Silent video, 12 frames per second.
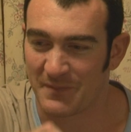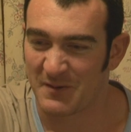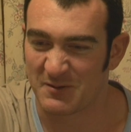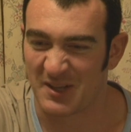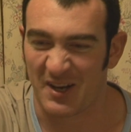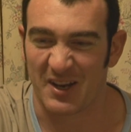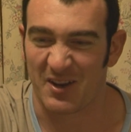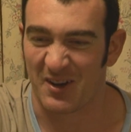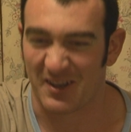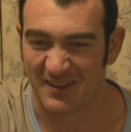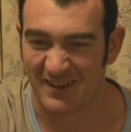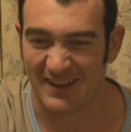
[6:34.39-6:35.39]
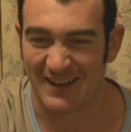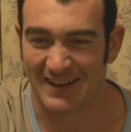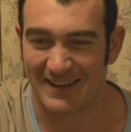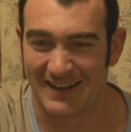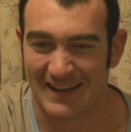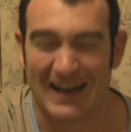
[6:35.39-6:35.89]
It was only like
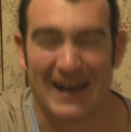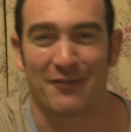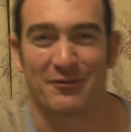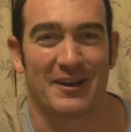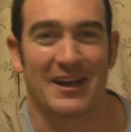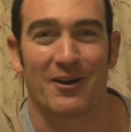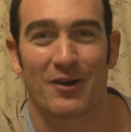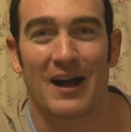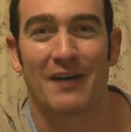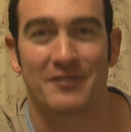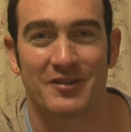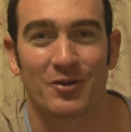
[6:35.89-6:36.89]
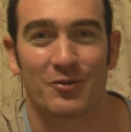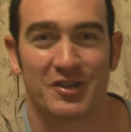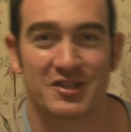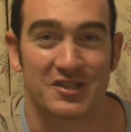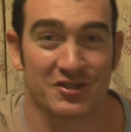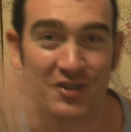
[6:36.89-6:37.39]
half an hour after the
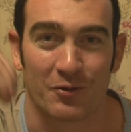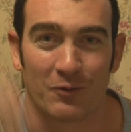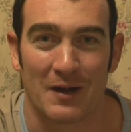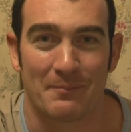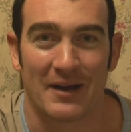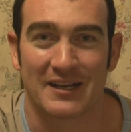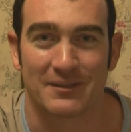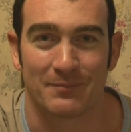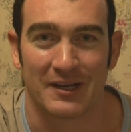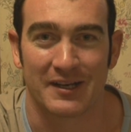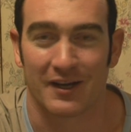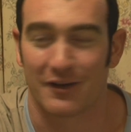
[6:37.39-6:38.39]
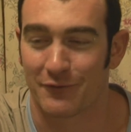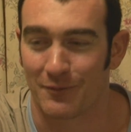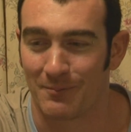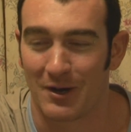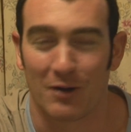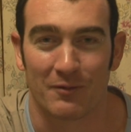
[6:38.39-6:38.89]
auditions on the way back to Bendigo
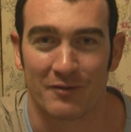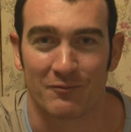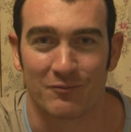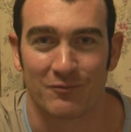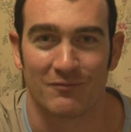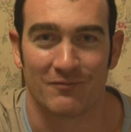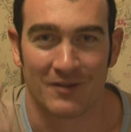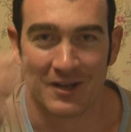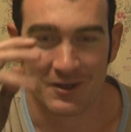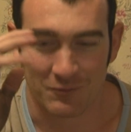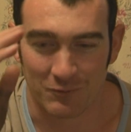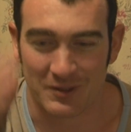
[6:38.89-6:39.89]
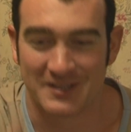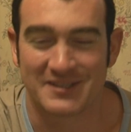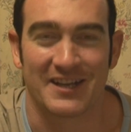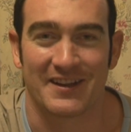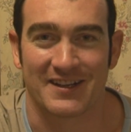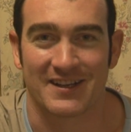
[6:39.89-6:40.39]
from Melbourne, we'd
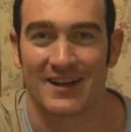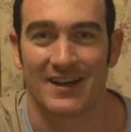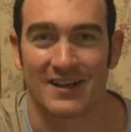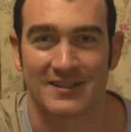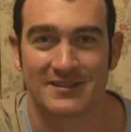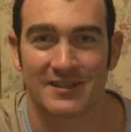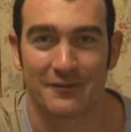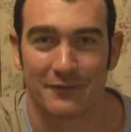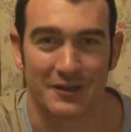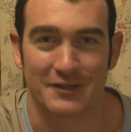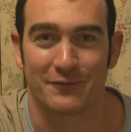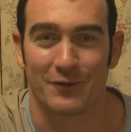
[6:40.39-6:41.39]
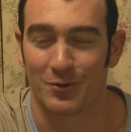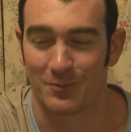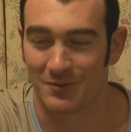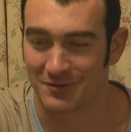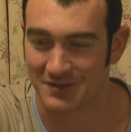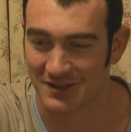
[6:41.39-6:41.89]
set the cast for this film.
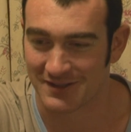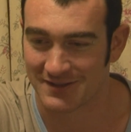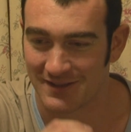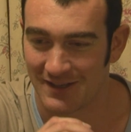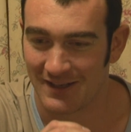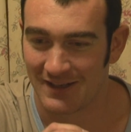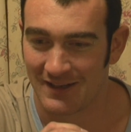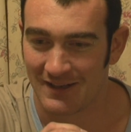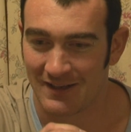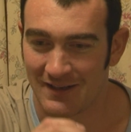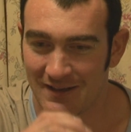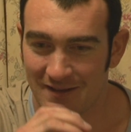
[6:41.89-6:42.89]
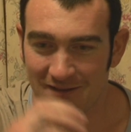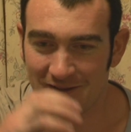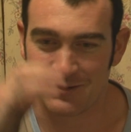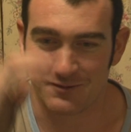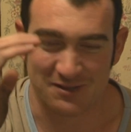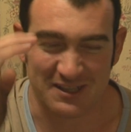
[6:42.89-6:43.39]
It was
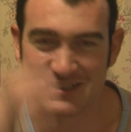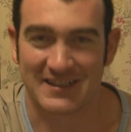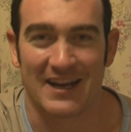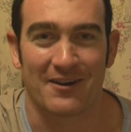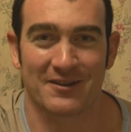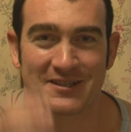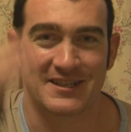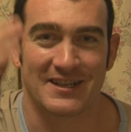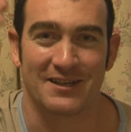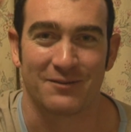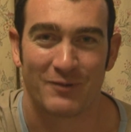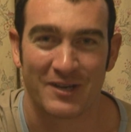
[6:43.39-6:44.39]
just guaranteed.